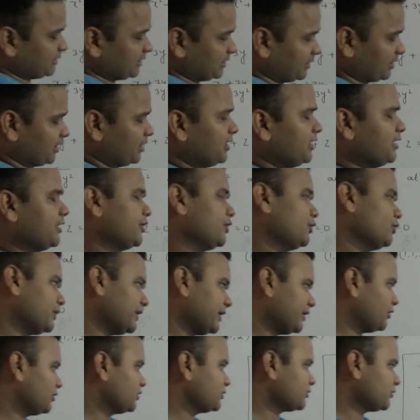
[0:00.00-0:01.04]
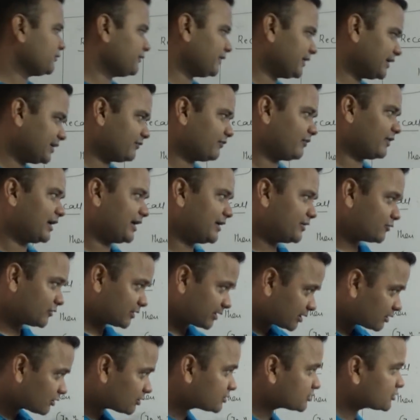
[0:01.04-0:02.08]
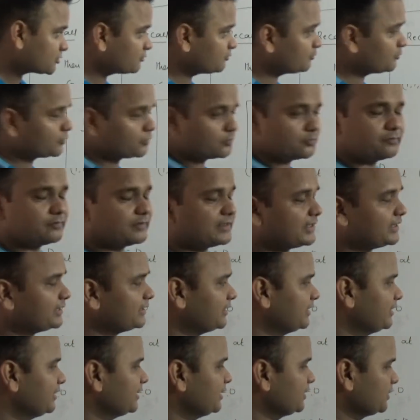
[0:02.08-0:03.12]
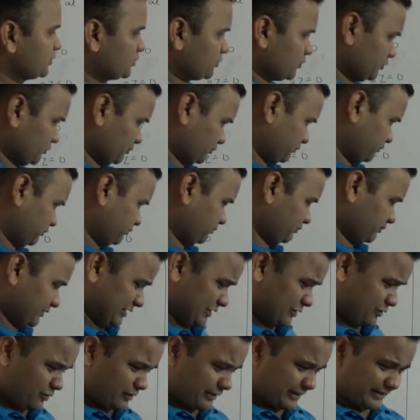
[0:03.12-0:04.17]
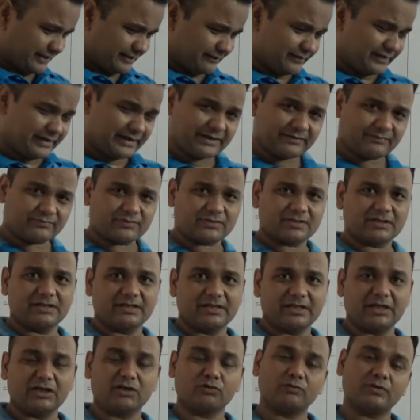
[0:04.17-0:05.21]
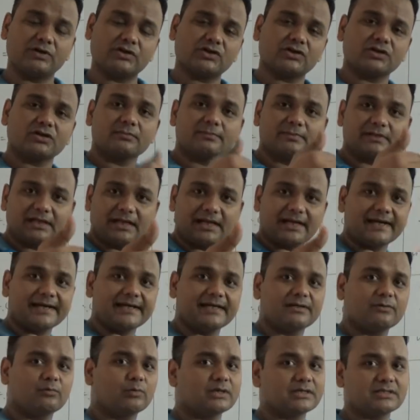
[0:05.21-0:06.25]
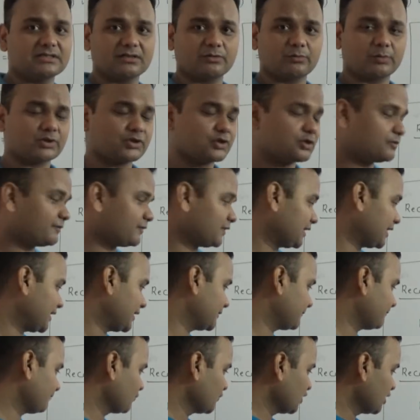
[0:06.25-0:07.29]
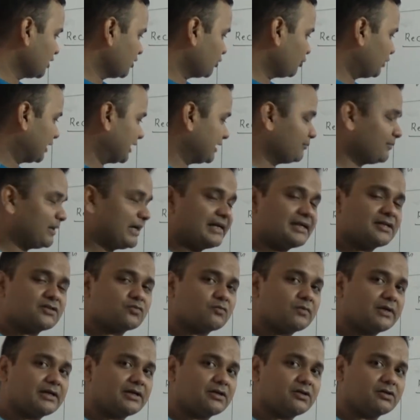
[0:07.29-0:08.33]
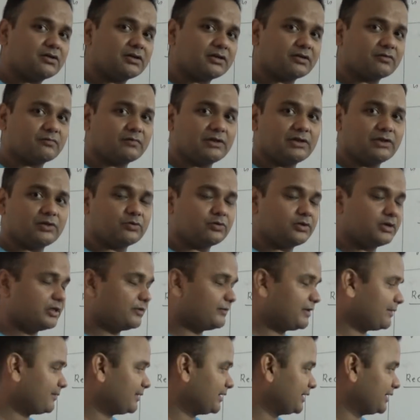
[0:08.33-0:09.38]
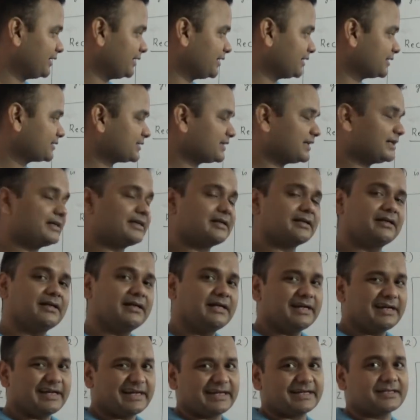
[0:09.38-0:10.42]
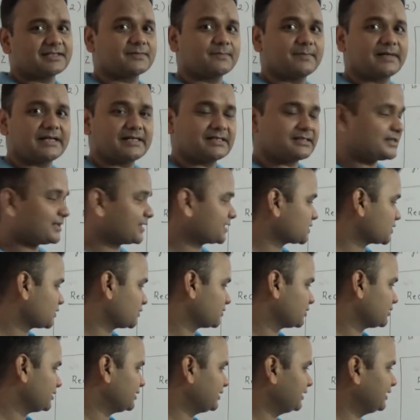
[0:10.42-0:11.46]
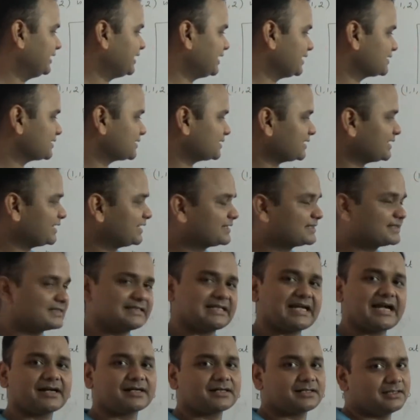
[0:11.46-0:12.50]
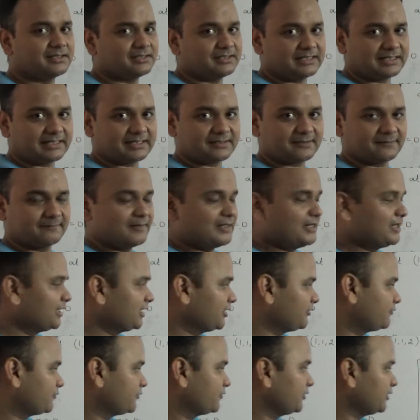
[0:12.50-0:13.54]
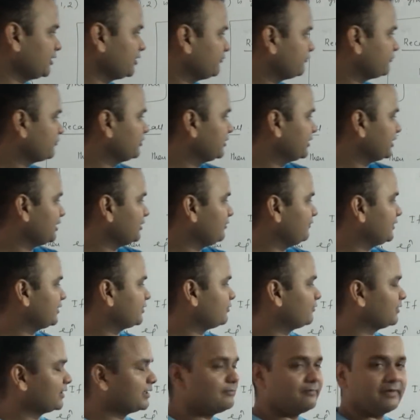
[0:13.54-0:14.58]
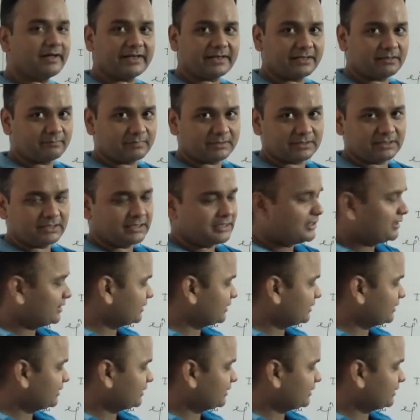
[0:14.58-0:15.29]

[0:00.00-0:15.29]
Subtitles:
plane. You can also verify, you can also prove that. So you know derivatives equation of the line. What is the equation of line? Y minus y naught equal to dy by dx at x minus x naught. That's exactly that. If you deal with one variable,